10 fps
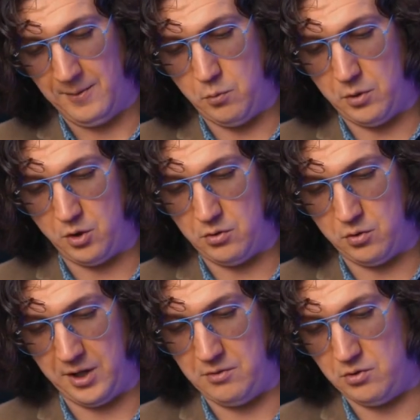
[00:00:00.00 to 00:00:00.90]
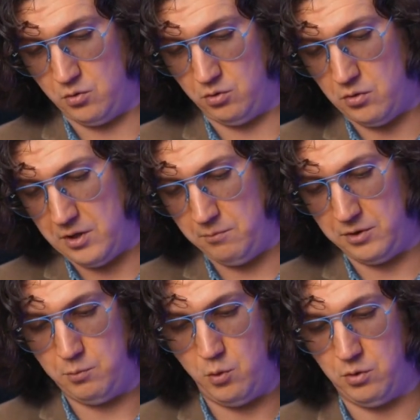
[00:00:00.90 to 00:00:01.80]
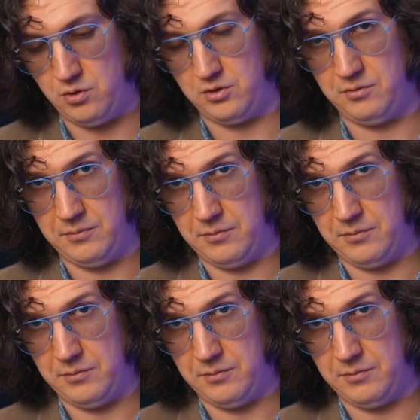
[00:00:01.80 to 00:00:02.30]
We also have 2 USB ports.